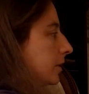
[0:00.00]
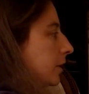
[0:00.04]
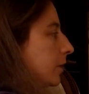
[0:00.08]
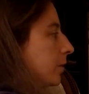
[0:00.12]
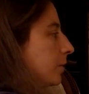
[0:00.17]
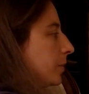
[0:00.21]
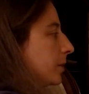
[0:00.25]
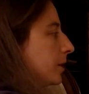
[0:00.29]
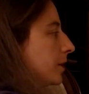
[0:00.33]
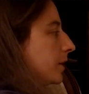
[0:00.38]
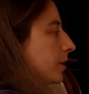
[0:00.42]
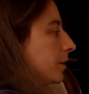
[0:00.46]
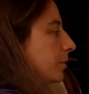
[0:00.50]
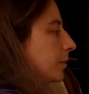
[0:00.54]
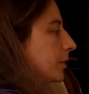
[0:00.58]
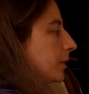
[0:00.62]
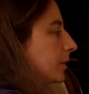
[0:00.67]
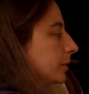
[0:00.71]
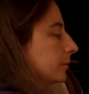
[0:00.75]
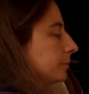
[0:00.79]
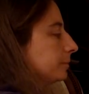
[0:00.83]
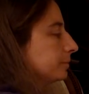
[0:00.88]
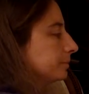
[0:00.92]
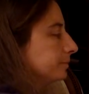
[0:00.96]
I'll put it up
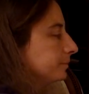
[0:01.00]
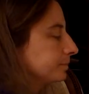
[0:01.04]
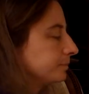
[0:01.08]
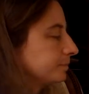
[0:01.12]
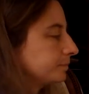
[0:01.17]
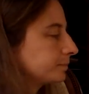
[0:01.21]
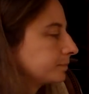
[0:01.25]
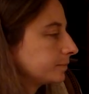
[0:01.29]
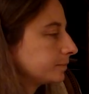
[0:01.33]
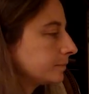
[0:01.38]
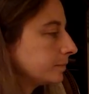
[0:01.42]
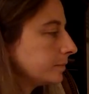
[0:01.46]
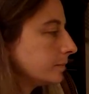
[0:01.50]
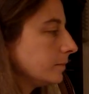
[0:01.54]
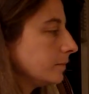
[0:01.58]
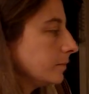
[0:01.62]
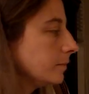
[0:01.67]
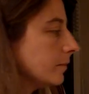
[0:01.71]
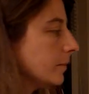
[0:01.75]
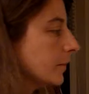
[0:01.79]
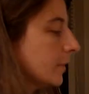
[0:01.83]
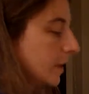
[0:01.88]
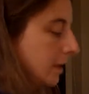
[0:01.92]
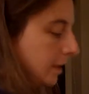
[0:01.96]
here.
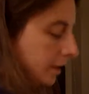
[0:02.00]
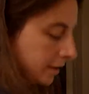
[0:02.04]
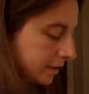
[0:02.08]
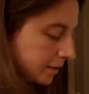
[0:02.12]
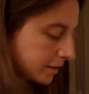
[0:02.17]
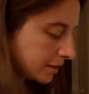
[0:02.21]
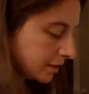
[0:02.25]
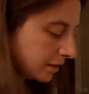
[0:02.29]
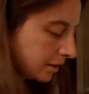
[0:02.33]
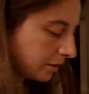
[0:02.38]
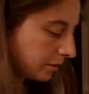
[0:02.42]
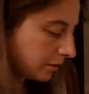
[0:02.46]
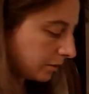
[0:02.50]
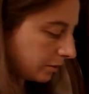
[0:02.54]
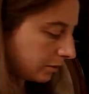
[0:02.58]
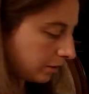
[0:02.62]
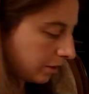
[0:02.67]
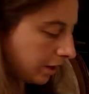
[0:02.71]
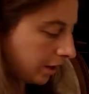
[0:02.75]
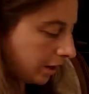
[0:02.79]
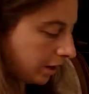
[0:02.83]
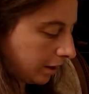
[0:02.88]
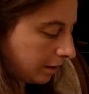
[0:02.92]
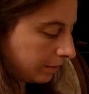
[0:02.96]
So,
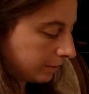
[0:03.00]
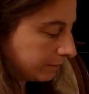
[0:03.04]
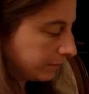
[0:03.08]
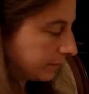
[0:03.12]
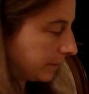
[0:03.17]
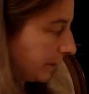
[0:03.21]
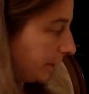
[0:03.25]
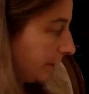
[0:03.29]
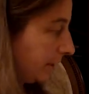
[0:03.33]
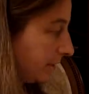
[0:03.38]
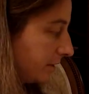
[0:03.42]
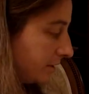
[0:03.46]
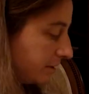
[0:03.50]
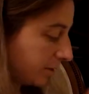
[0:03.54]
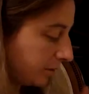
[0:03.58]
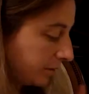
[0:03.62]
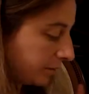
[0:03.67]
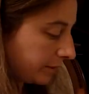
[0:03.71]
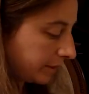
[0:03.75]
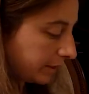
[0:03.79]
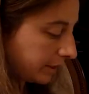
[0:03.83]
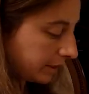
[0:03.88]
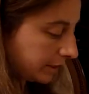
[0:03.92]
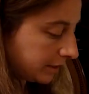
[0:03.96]
I need to know
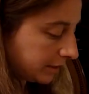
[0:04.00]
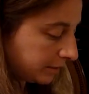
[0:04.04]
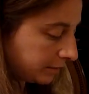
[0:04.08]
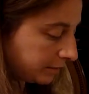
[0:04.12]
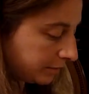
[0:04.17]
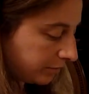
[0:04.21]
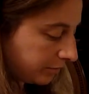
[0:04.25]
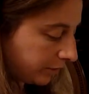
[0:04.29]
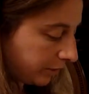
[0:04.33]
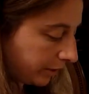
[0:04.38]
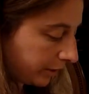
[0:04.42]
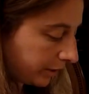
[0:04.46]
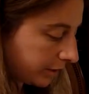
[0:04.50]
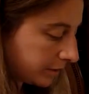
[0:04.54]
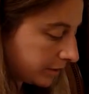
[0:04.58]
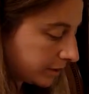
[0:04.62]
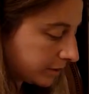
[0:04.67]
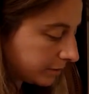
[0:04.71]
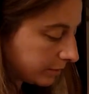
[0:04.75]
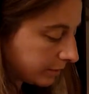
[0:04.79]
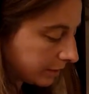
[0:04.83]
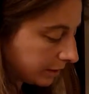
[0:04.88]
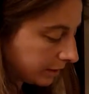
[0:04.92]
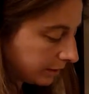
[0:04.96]
what that is before I can
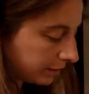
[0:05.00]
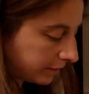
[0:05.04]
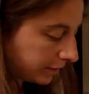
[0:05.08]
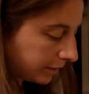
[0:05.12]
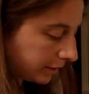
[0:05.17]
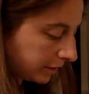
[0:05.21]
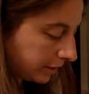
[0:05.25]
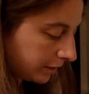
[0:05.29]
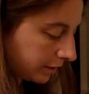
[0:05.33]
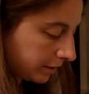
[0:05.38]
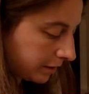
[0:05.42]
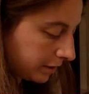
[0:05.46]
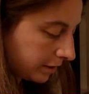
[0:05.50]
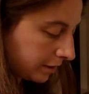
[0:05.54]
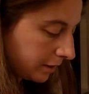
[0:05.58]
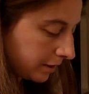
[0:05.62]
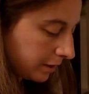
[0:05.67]
do anything.